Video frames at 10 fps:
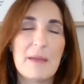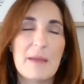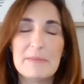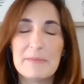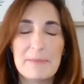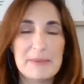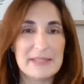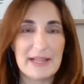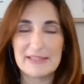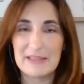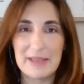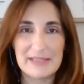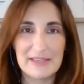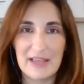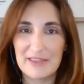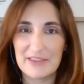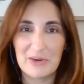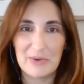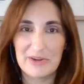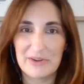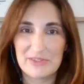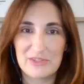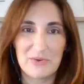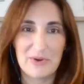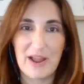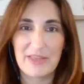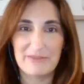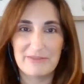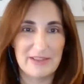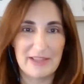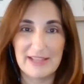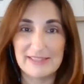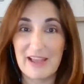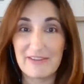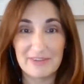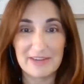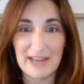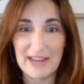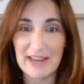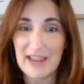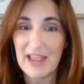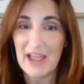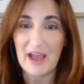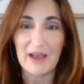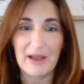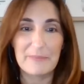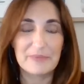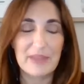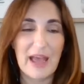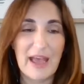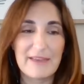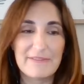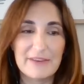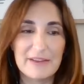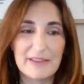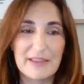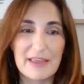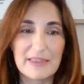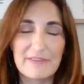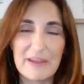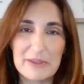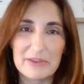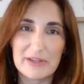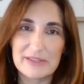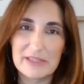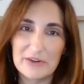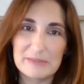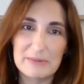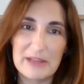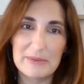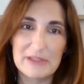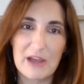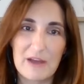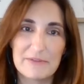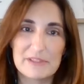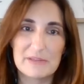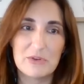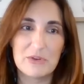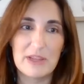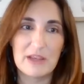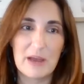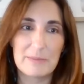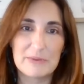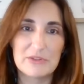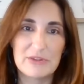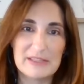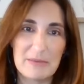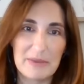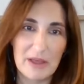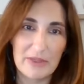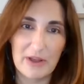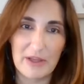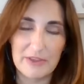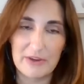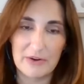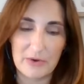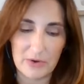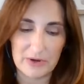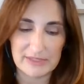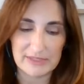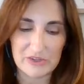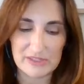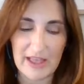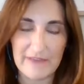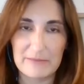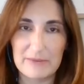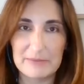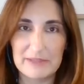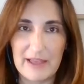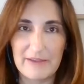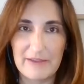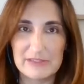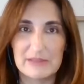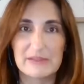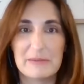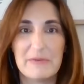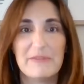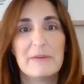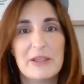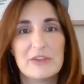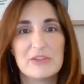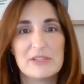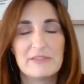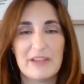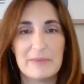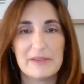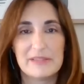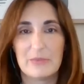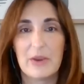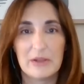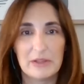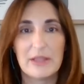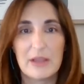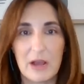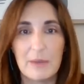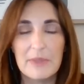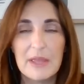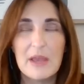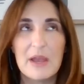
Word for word: I mean, besides the amazing healthcare workers who are on the front lines every day, I feel like the Family Learning Center has been able to offer some unique opportunities that maybe other healthcare organizations haven't been able to have to some of our patients and families that regularly come.